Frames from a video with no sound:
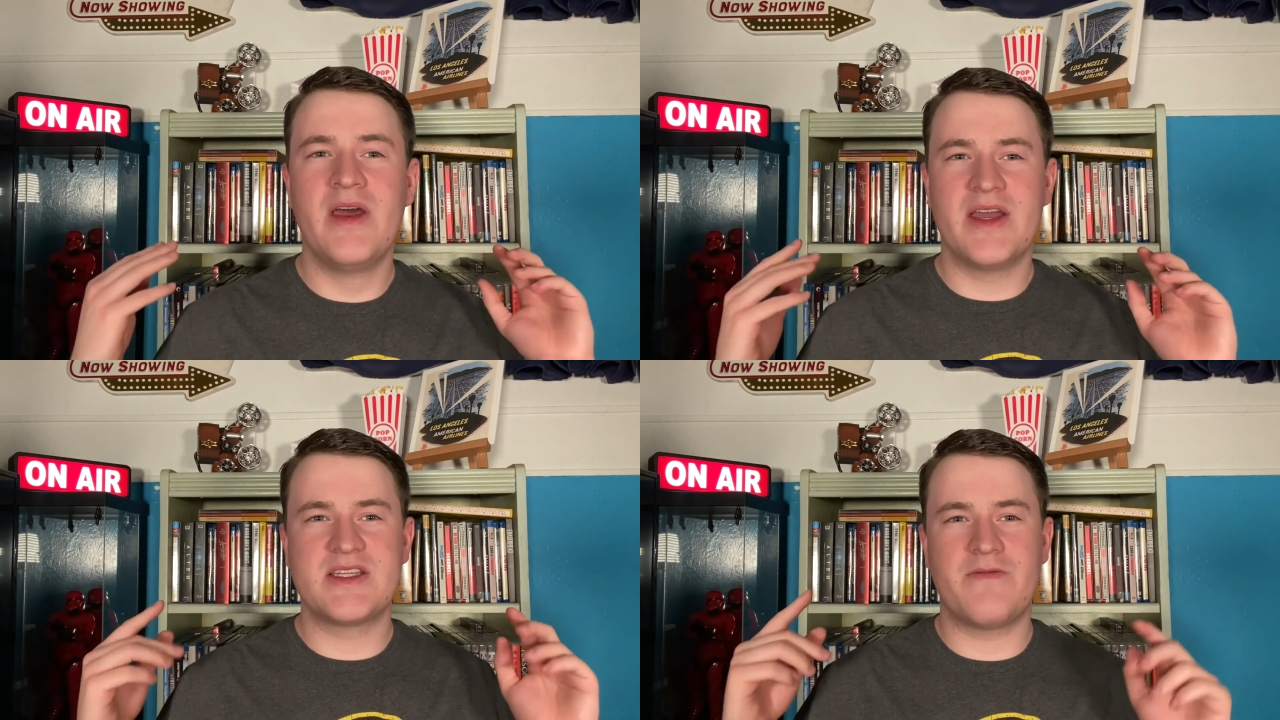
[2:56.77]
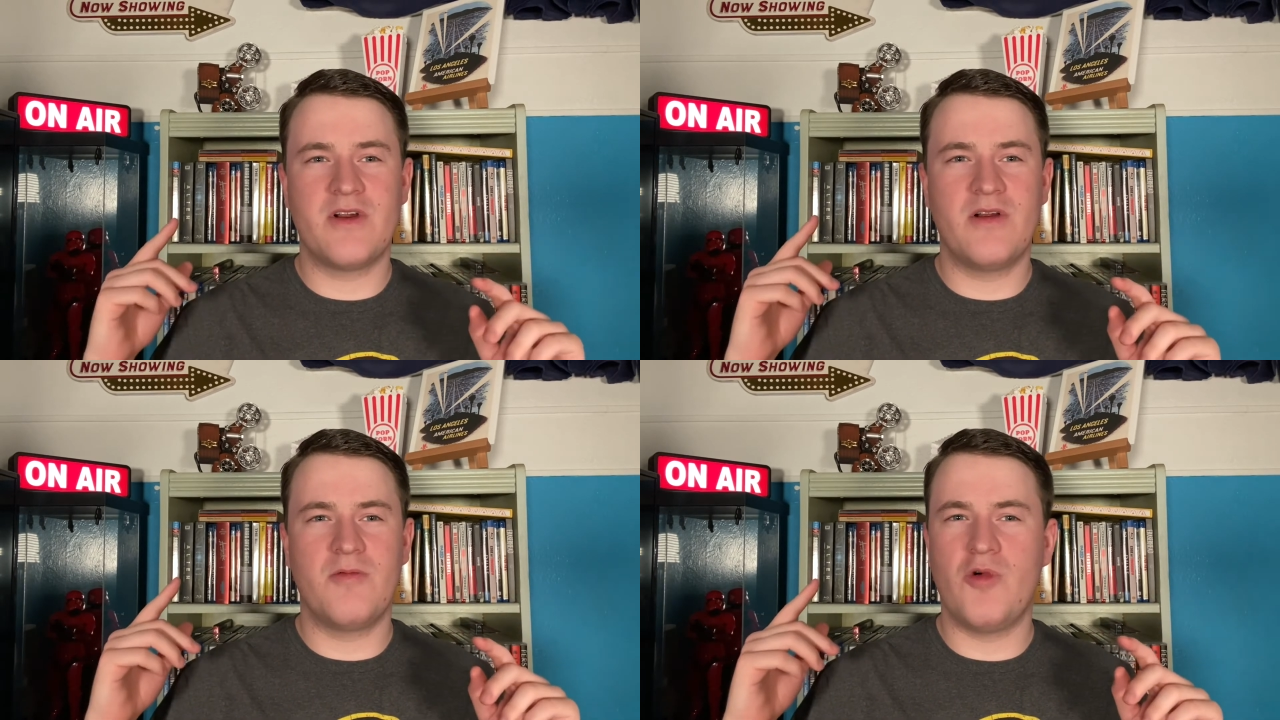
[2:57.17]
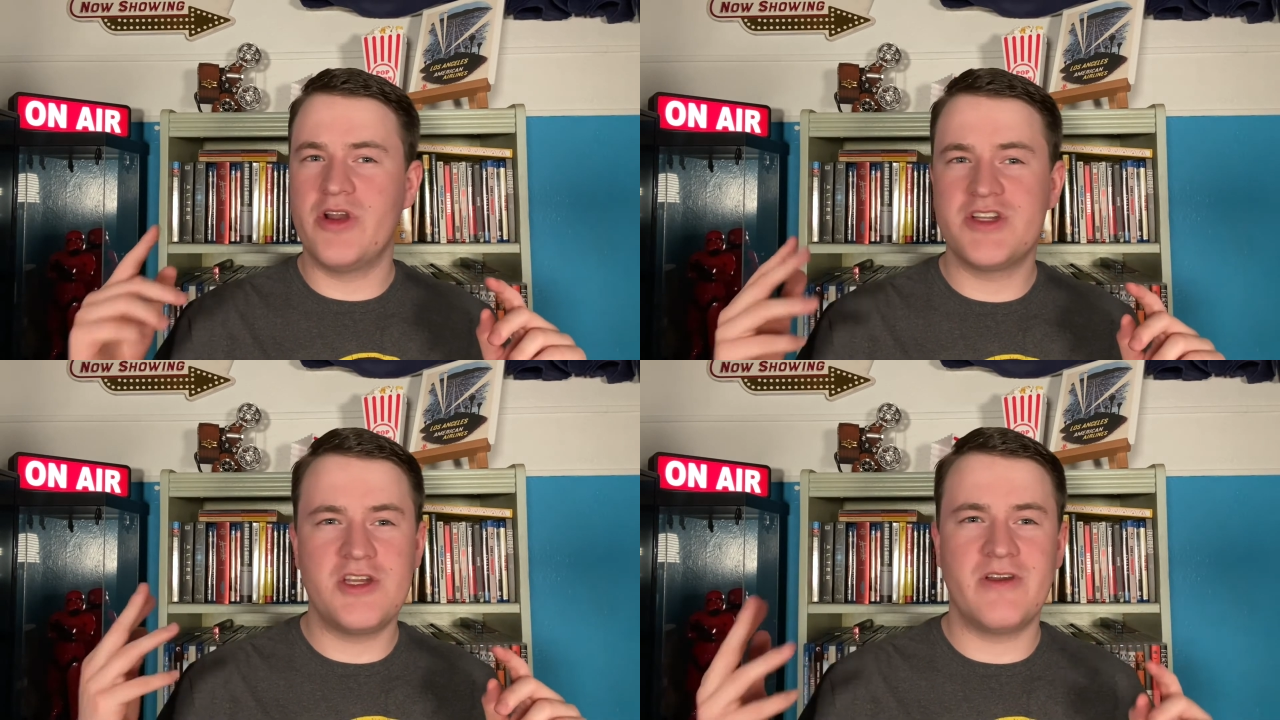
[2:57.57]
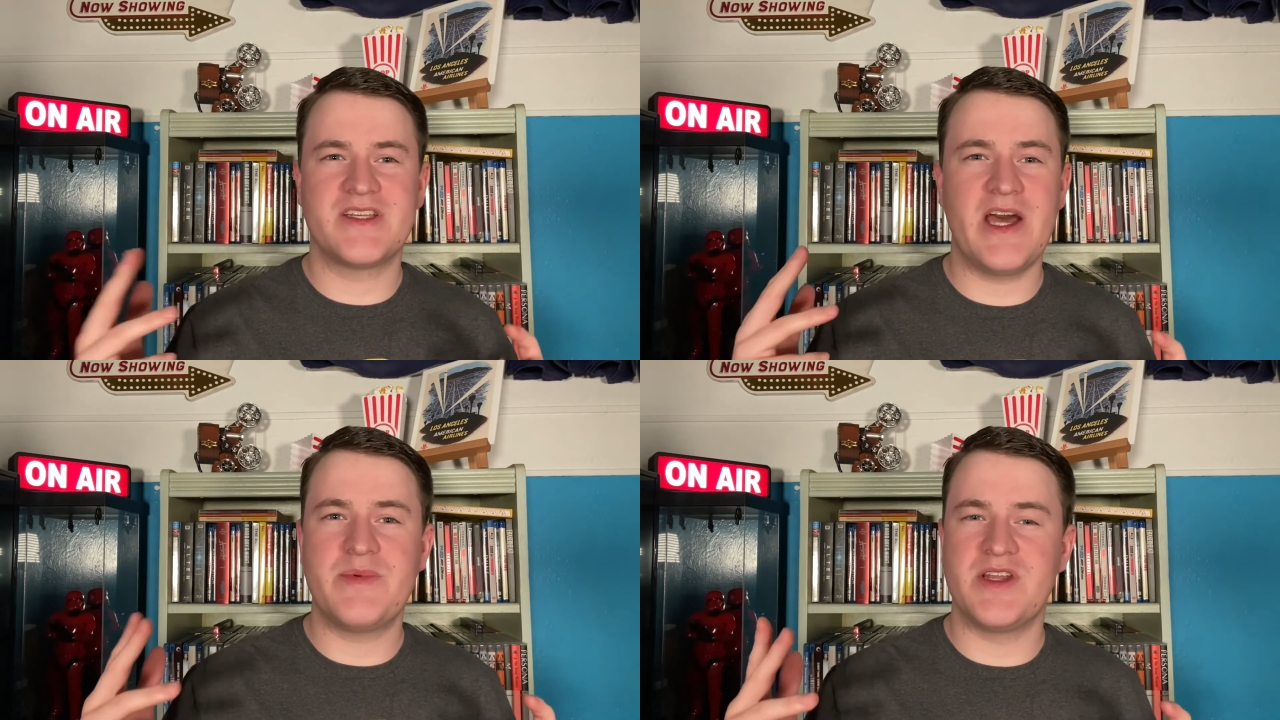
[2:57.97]
except for one or two
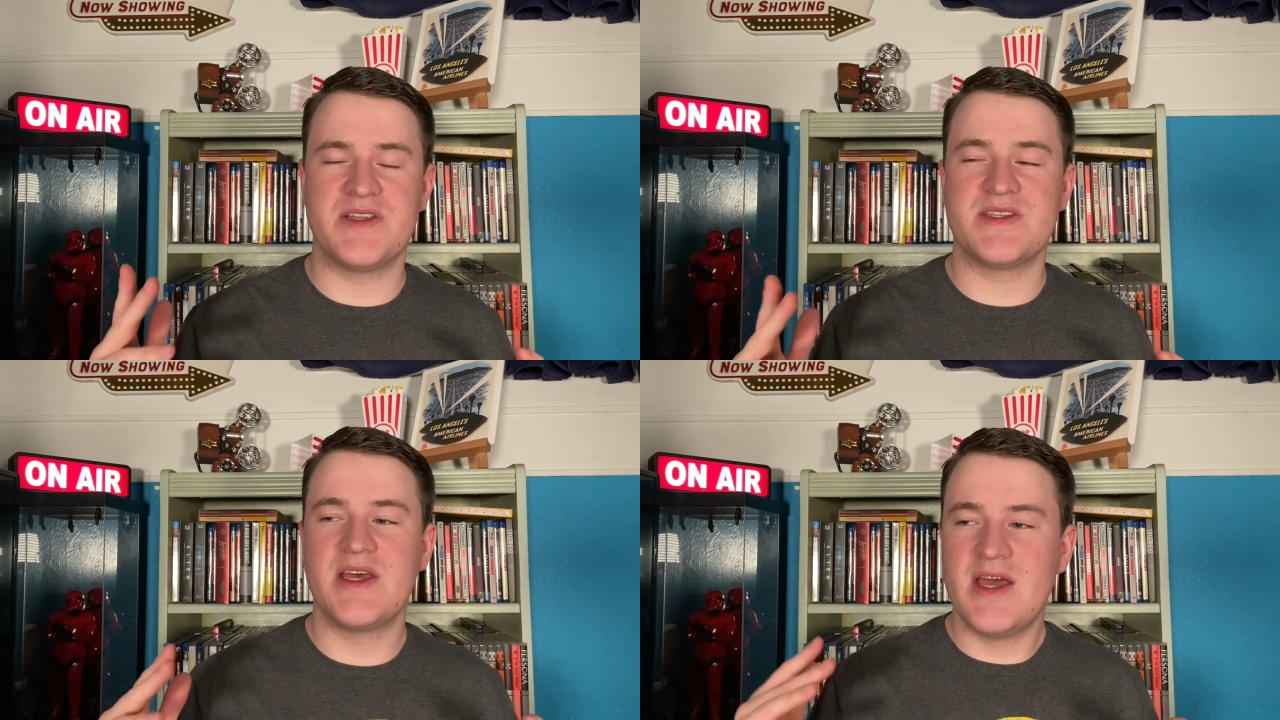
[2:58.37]
exceptions,